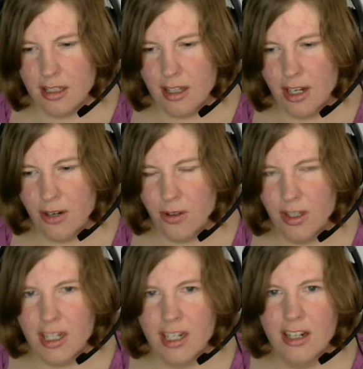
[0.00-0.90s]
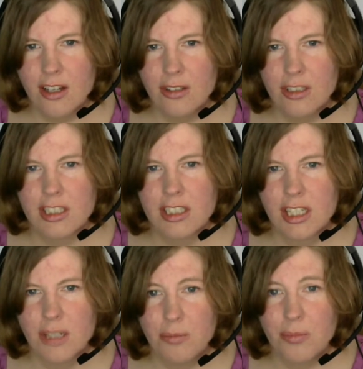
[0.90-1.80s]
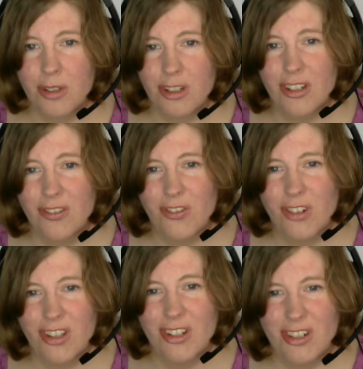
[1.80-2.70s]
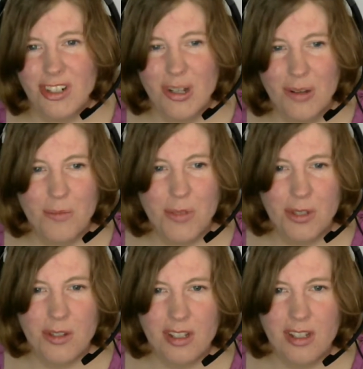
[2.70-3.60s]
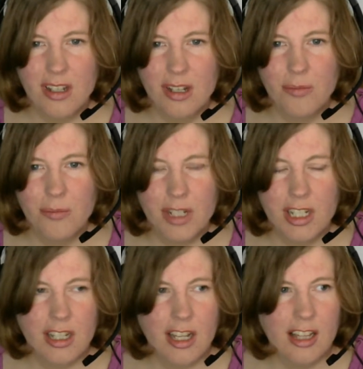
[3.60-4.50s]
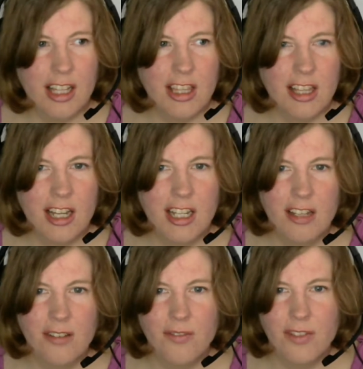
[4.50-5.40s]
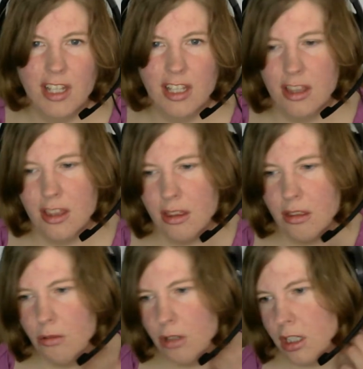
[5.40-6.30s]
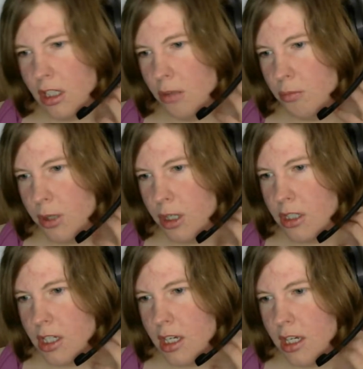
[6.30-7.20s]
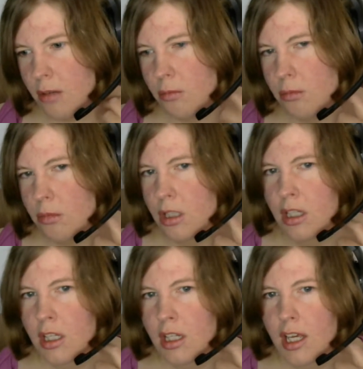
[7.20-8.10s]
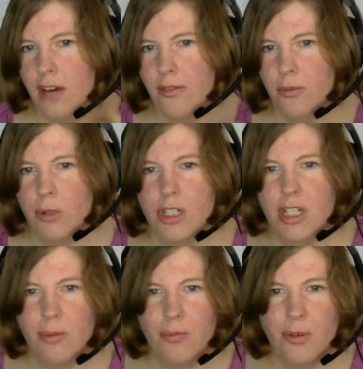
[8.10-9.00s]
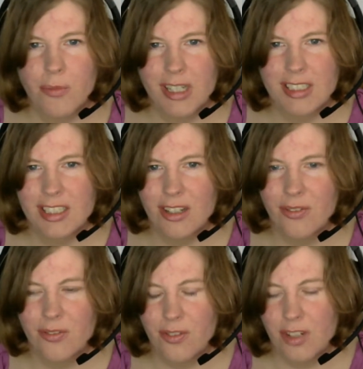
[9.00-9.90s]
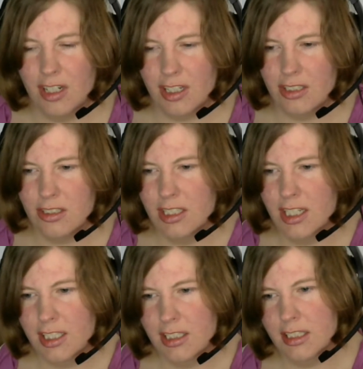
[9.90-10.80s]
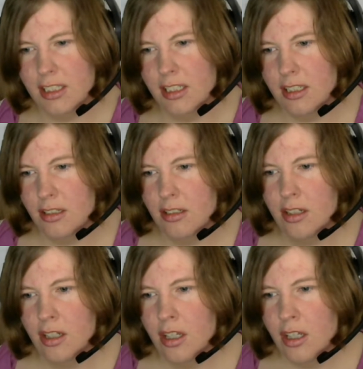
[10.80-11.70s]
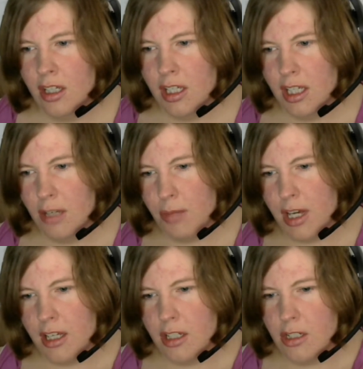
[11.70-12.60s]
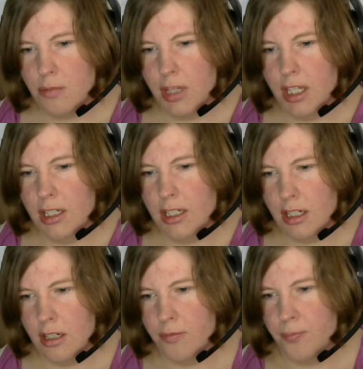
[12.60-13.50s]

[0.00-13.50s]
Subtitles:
I don't get it, I'll just keep looking for other jobs. But I like the idea of like working part time, having more time for myself and exercising and get back into painting.